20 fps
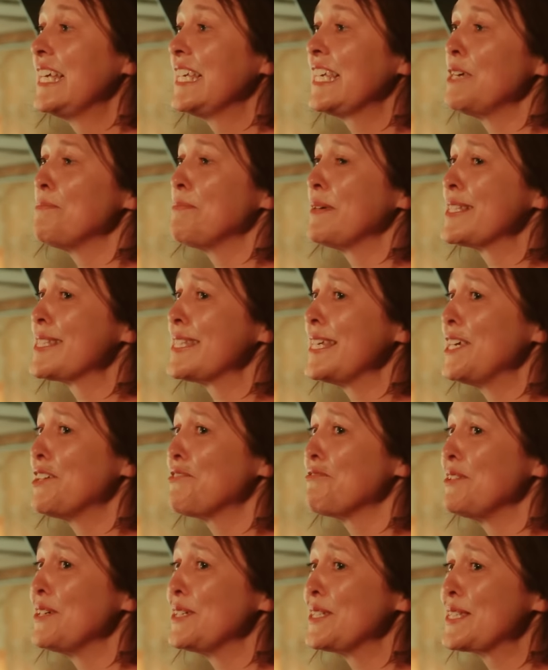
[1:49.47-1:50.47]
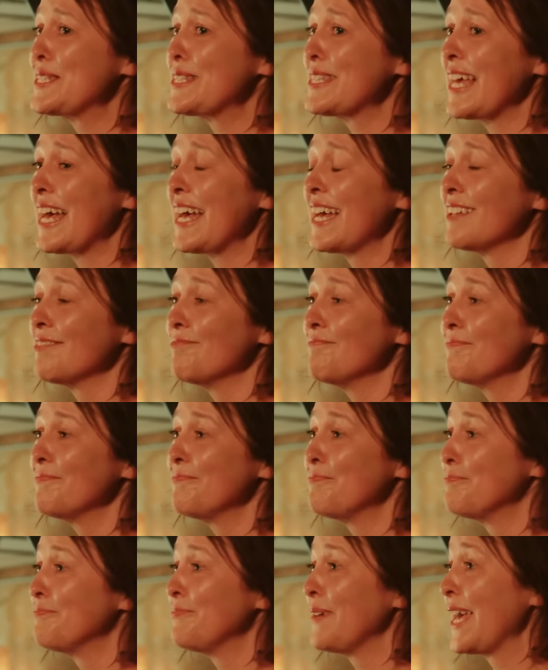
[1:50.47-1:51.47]
keeping secrets, and
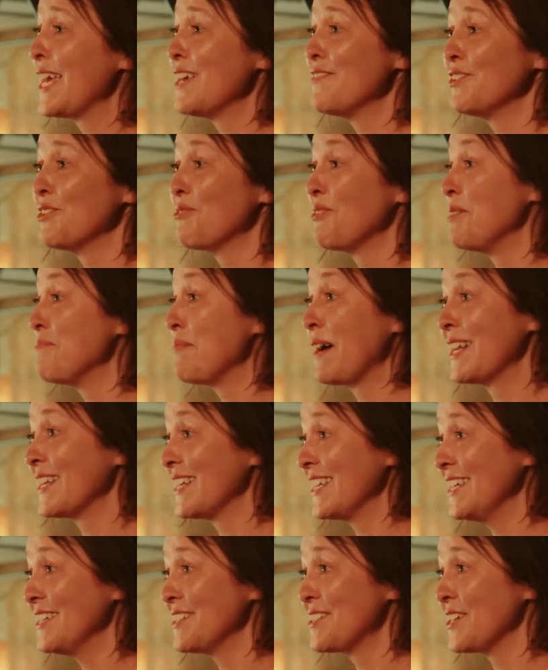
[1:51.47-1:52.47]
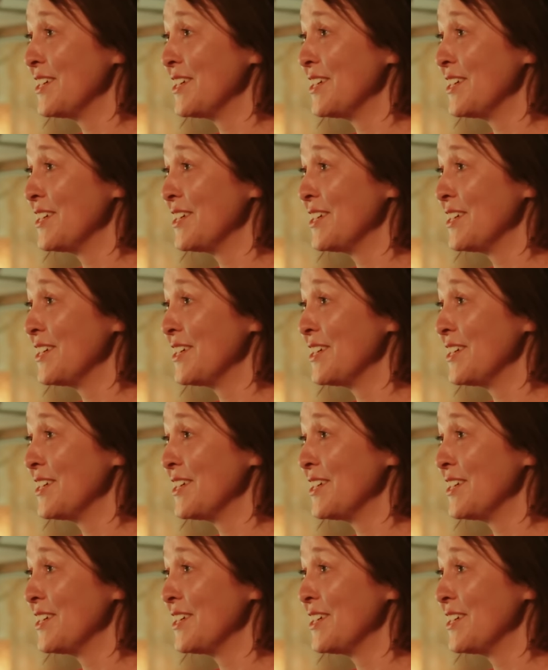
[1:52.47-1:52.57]
behaving quite badly at